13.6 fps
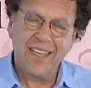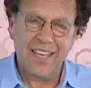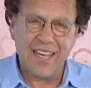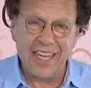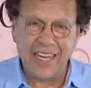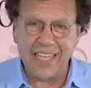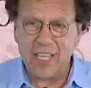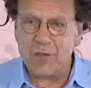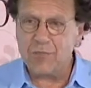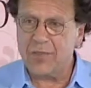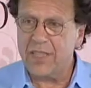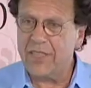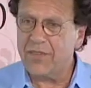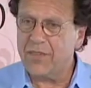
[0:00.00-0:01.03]
and I can't
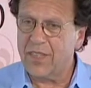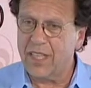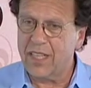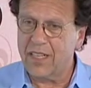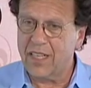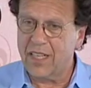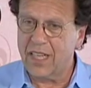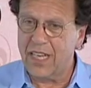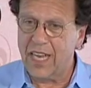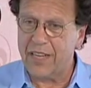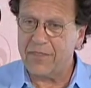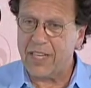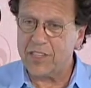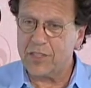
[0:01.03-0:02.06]
believe that
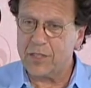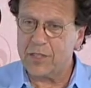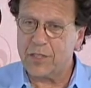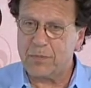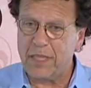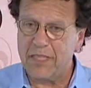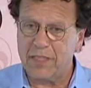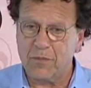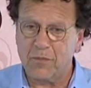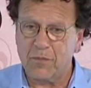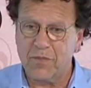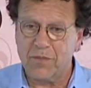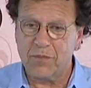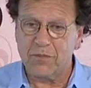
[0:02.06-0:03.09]
I've actually spent the
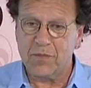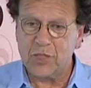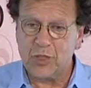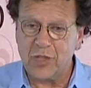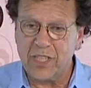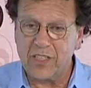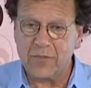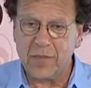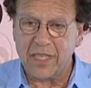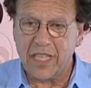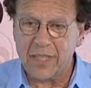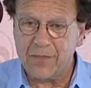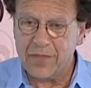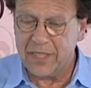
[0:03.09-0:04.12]
majority of my
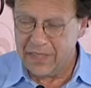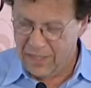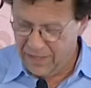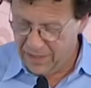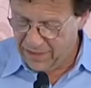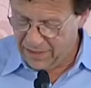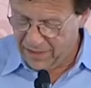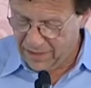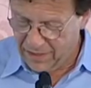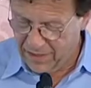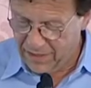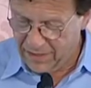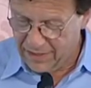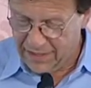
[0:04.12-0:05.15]
life in a, in a, in a
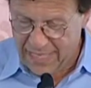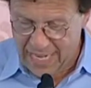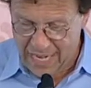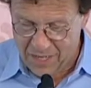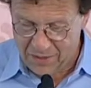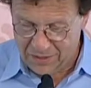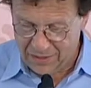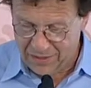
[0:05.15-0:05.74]
little town.